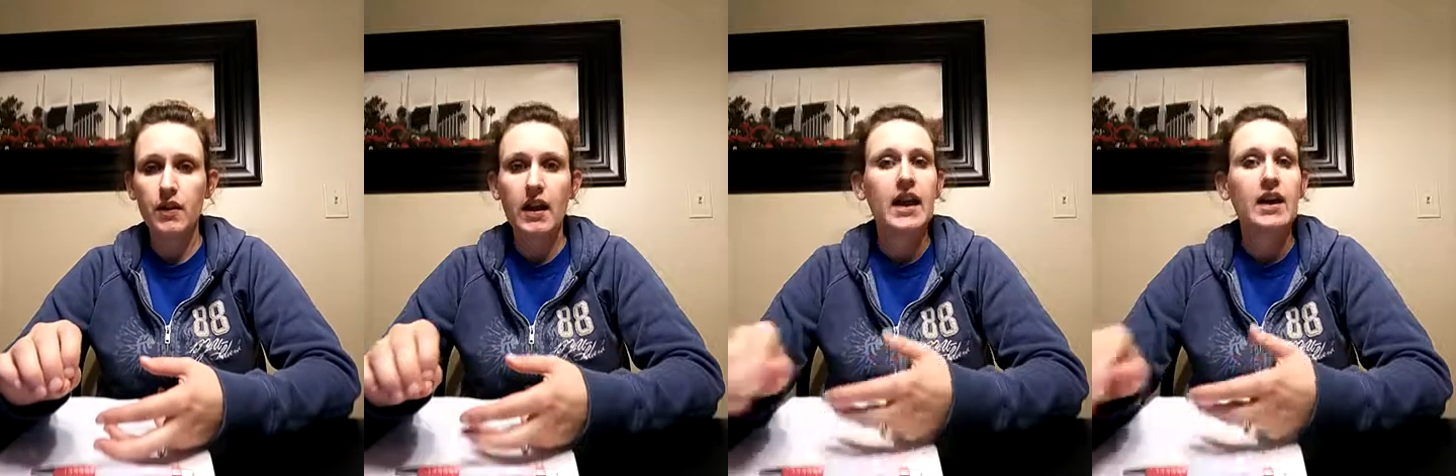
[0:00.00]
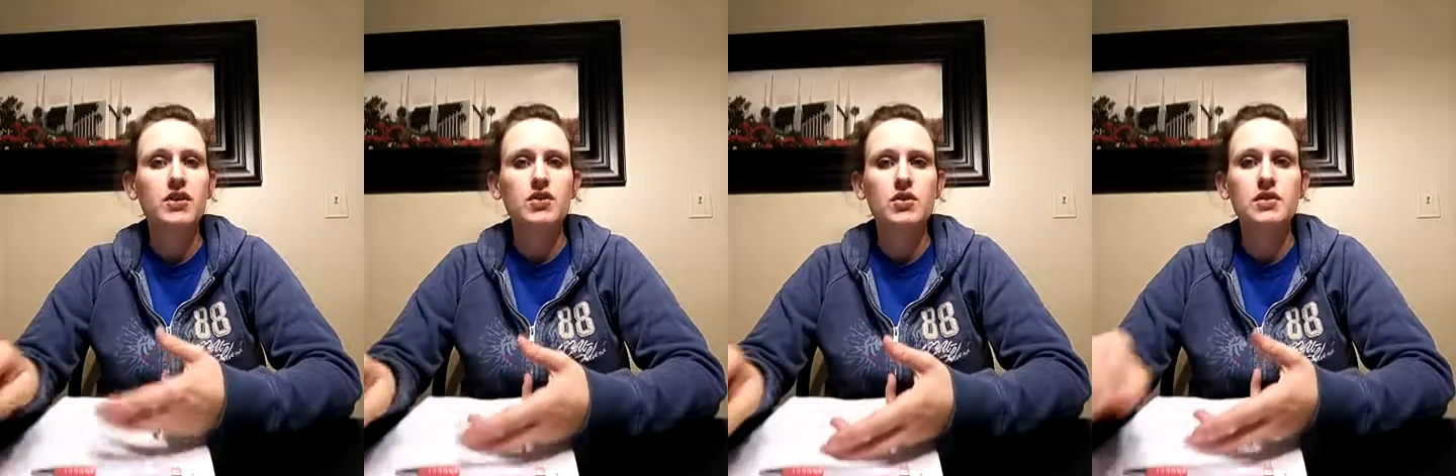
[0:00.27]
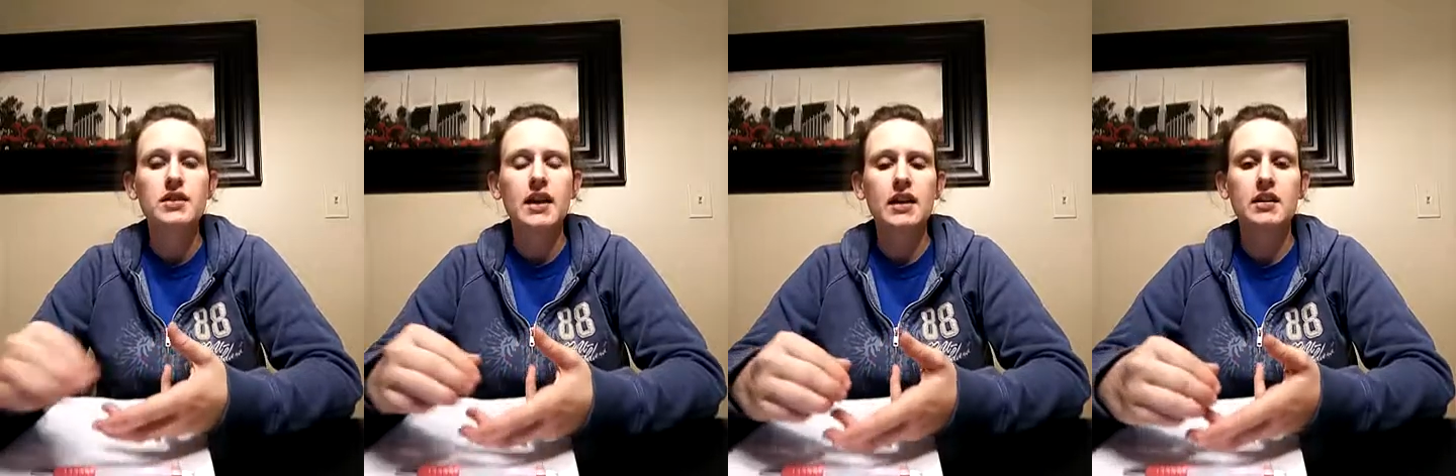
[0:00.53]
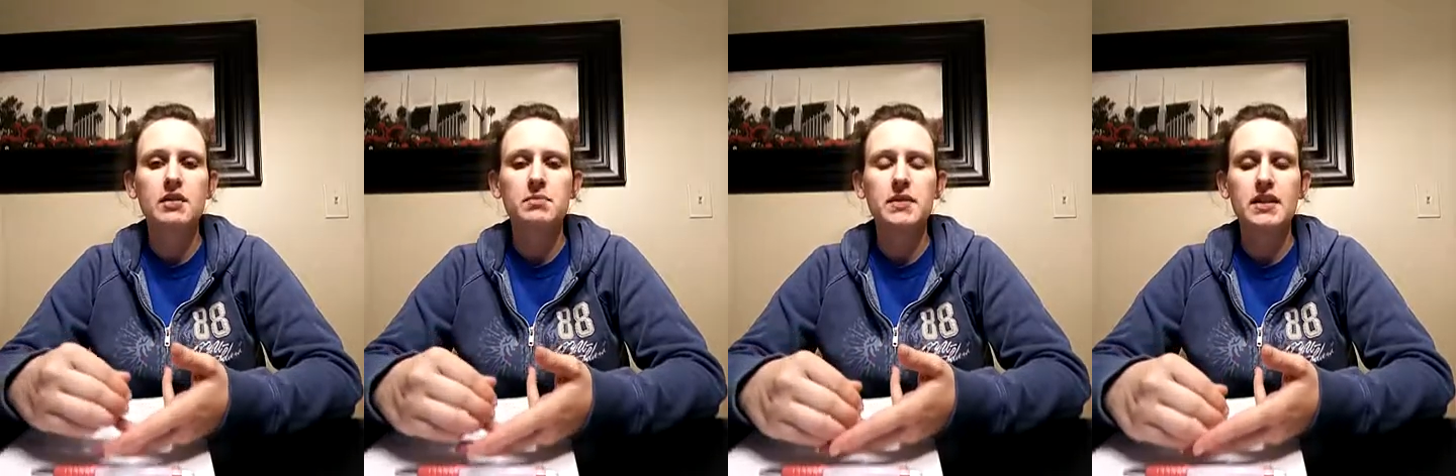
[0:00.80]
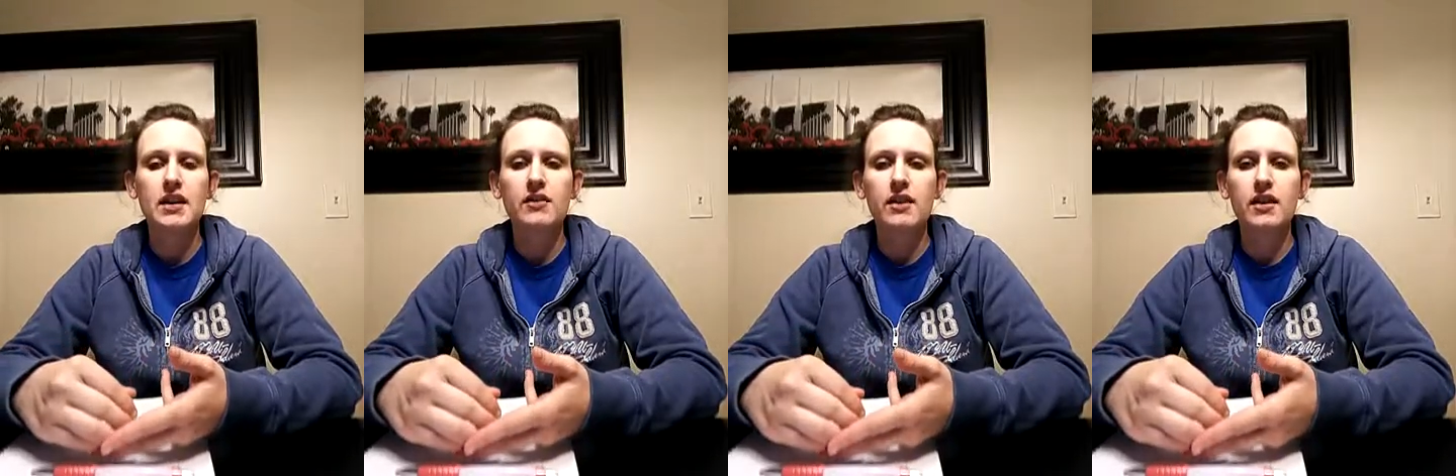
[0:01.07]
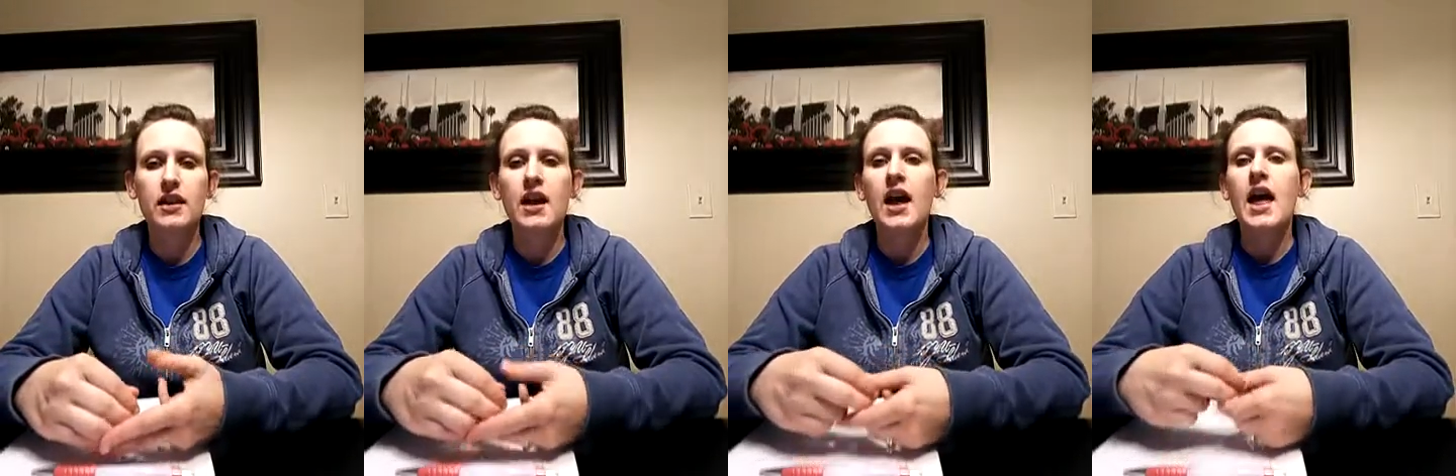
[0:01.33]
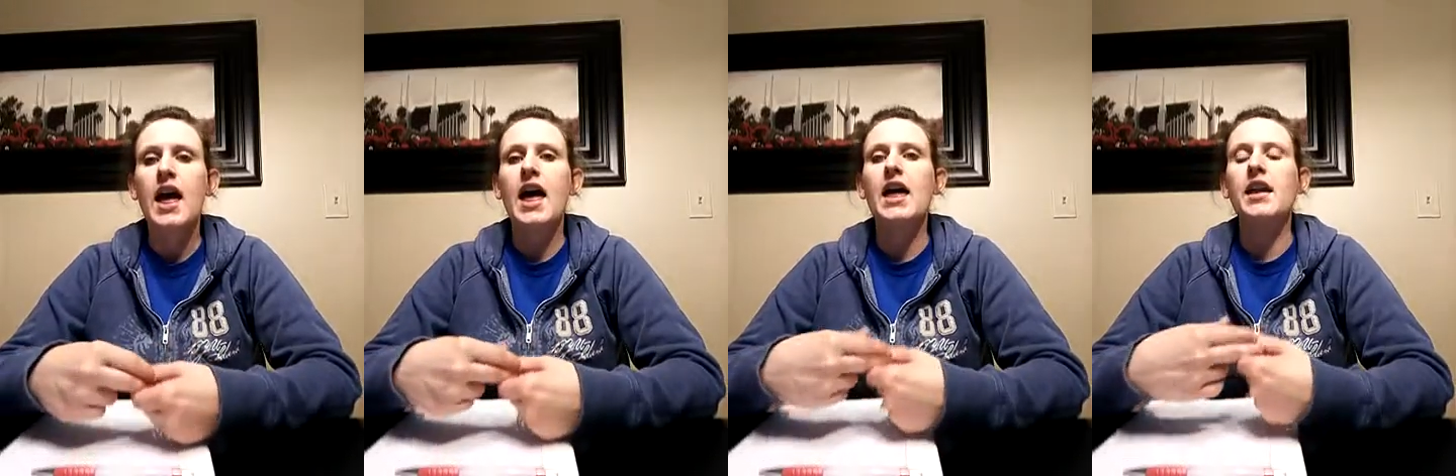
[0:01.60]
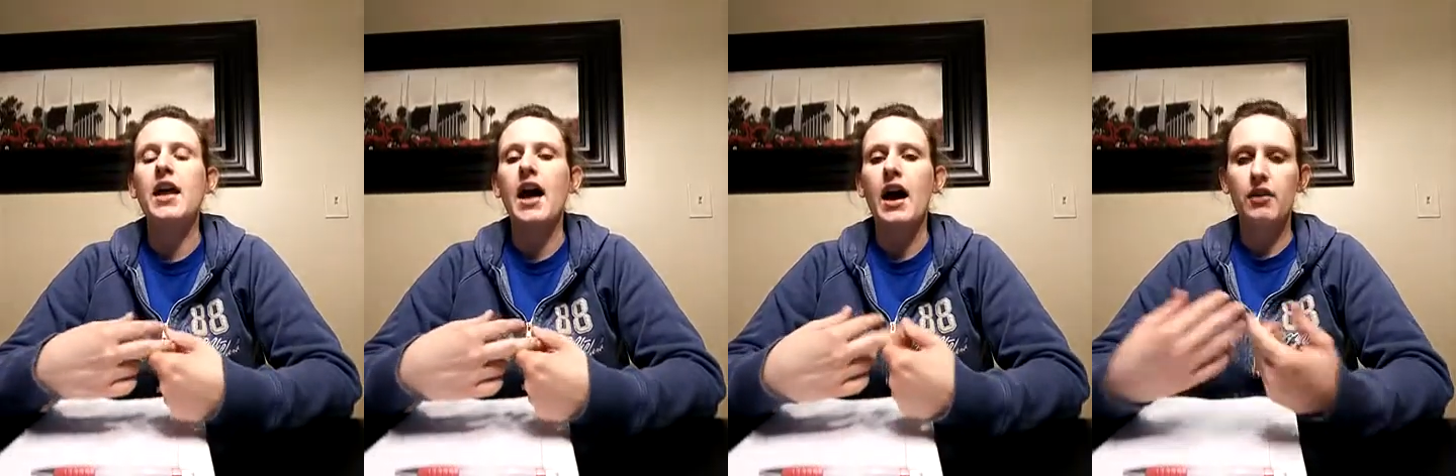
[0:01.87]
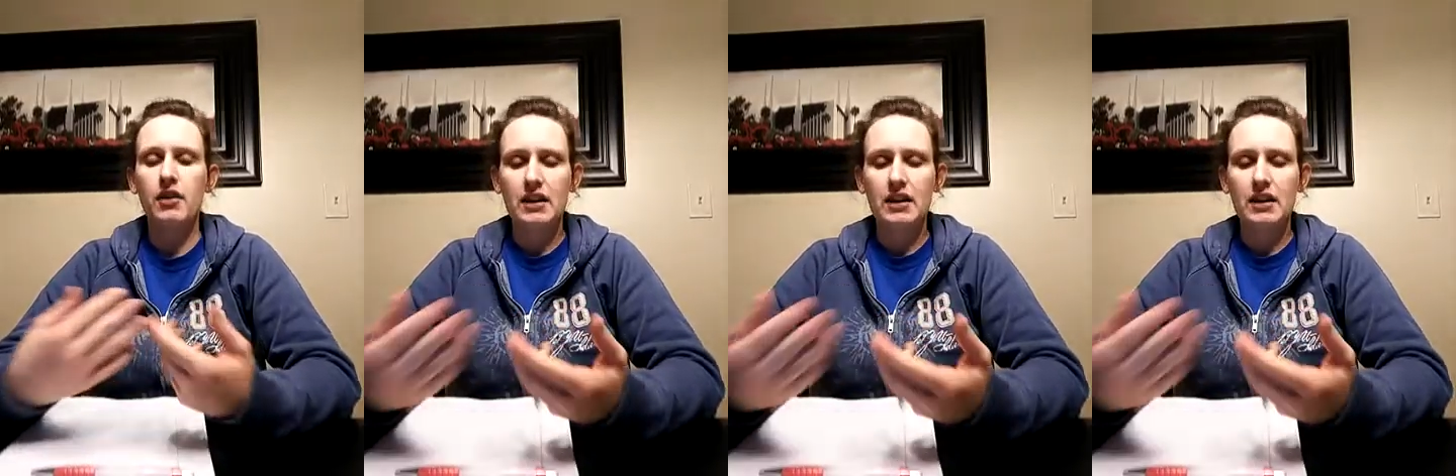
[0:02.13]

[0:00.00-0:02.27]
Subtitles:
answers that I could be given and how to